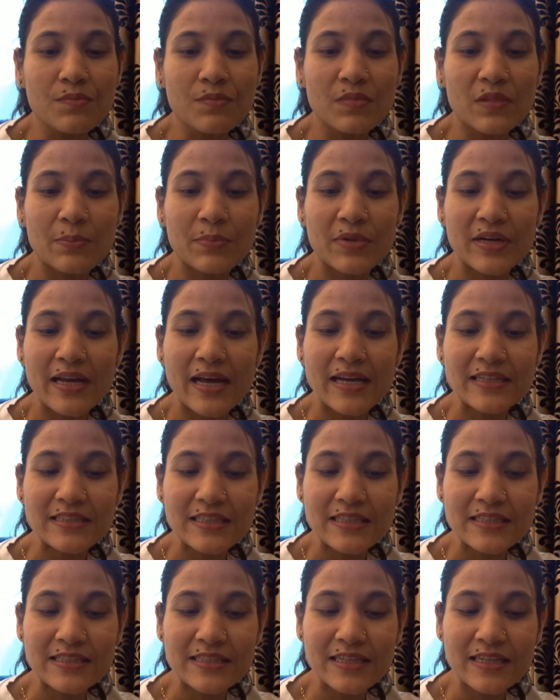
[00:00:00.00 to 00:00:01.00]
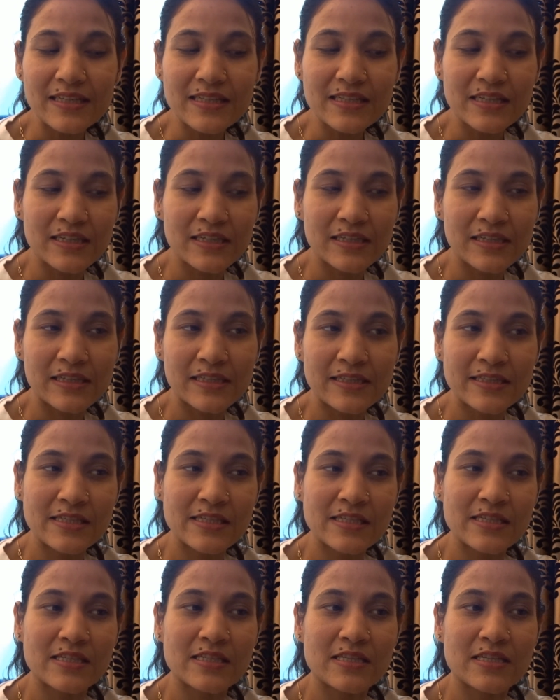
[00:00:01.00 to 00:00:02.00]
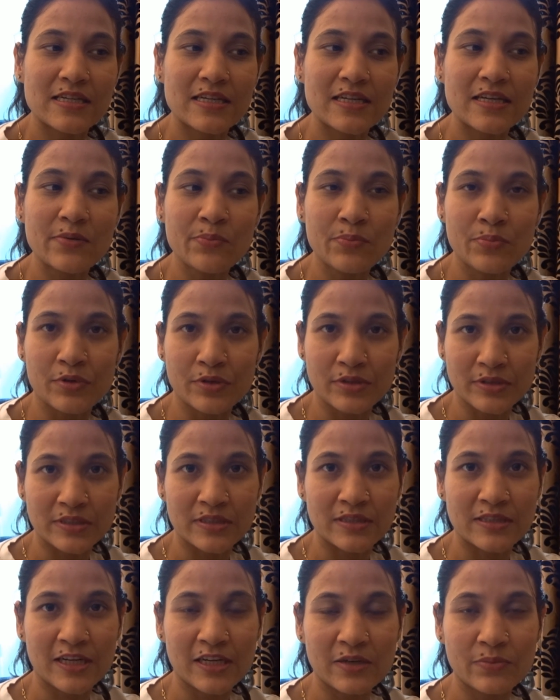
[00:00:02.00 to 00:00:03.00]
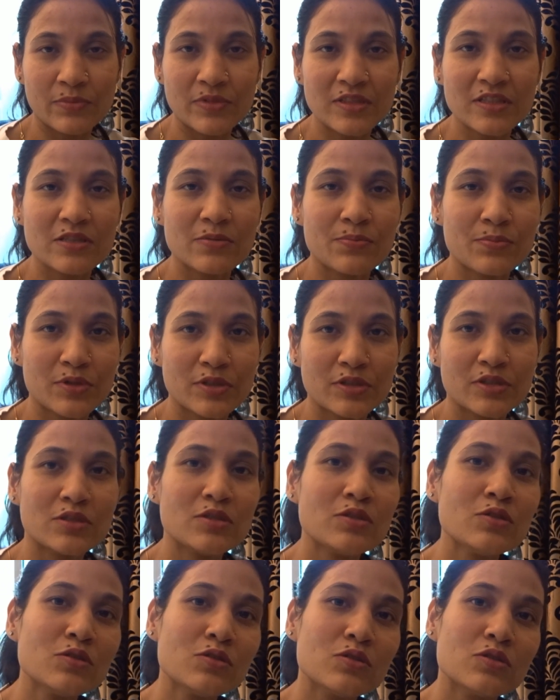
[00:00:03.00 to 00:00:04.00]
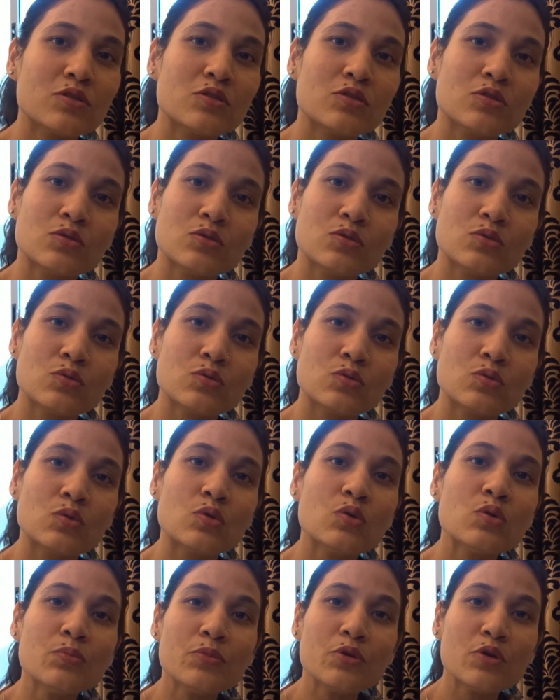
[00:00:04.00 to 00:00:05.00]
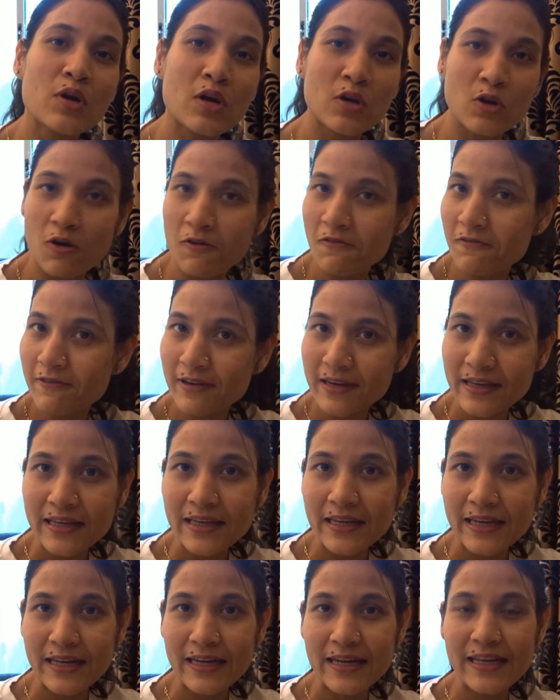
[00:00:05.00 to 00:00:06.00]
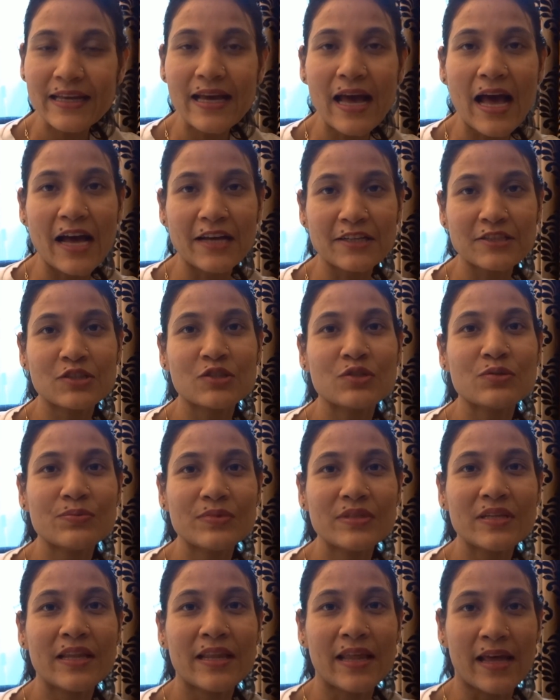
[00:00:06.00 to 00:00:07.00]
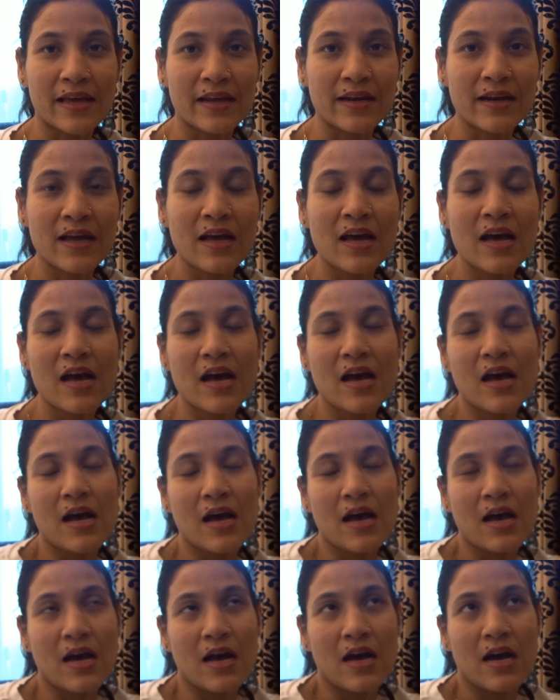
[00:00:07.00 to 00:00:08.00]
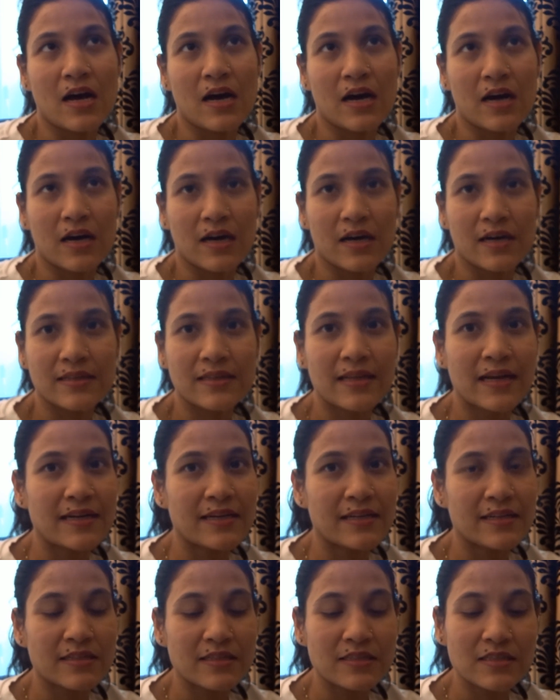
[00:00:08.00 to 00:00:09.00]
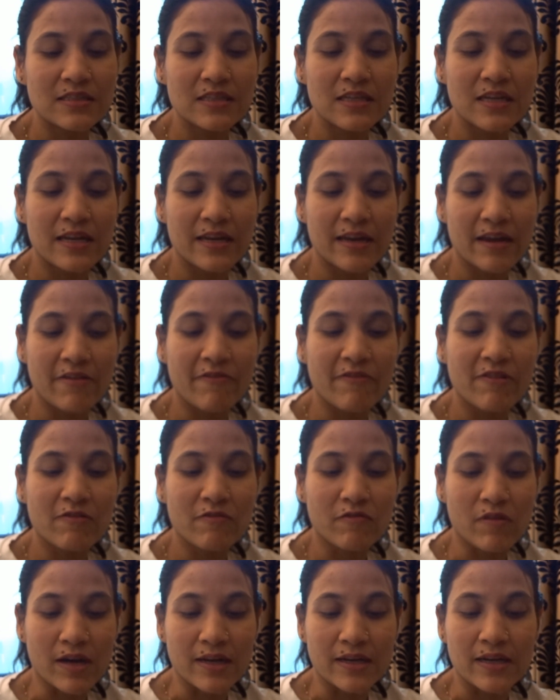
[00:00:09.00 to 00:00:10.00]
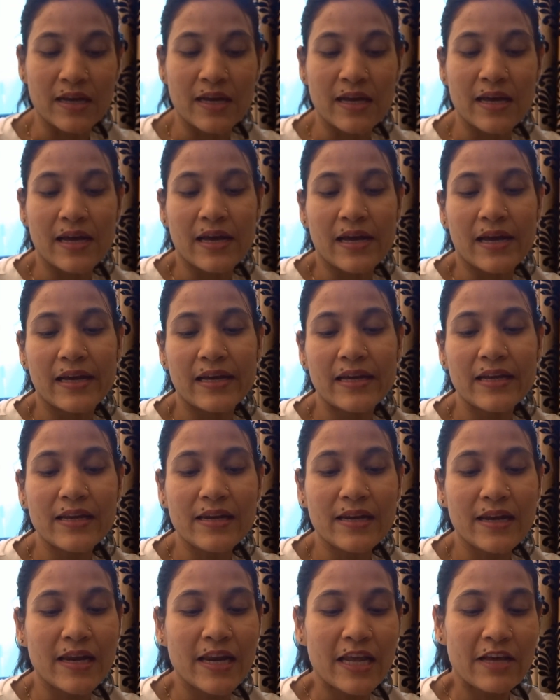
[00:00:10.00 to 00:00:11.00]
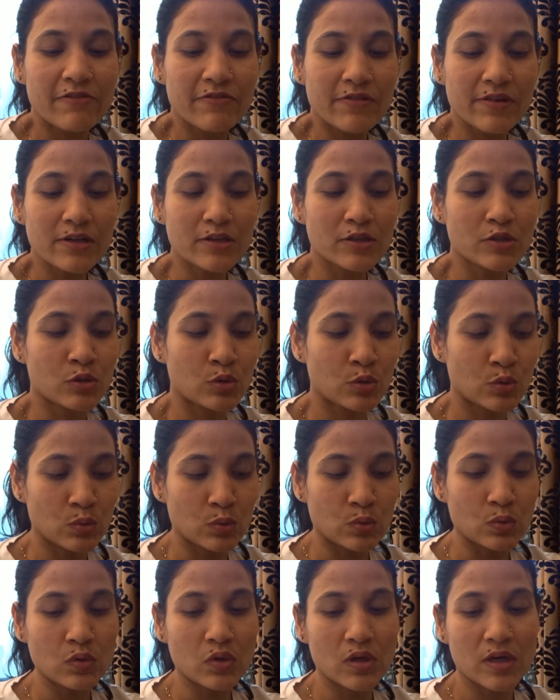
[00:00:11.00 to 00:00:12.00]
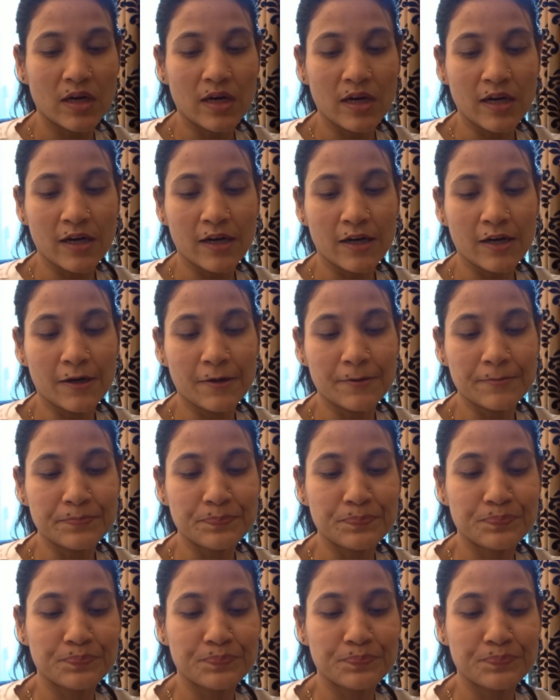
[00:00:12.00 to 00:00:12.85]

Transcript: But as I said, it's in person. That means a person to whom you are offering healing has to be there. That is level 1. In level 2,